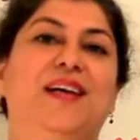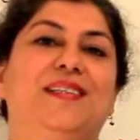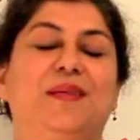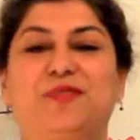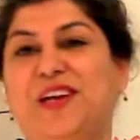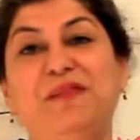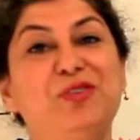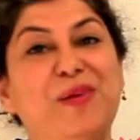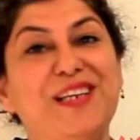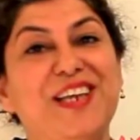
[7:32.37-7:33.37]
subscribe
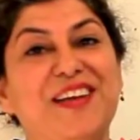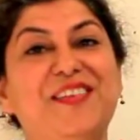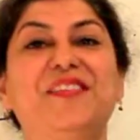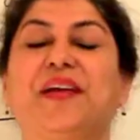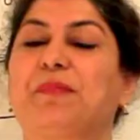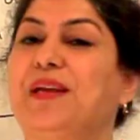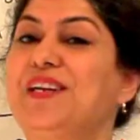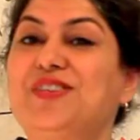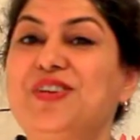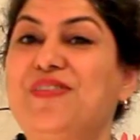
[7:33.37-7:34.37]
to my channel, recommend
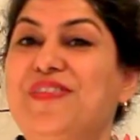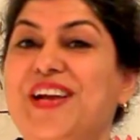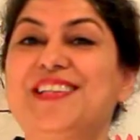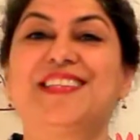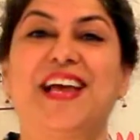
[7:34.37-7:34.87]
it to your friends,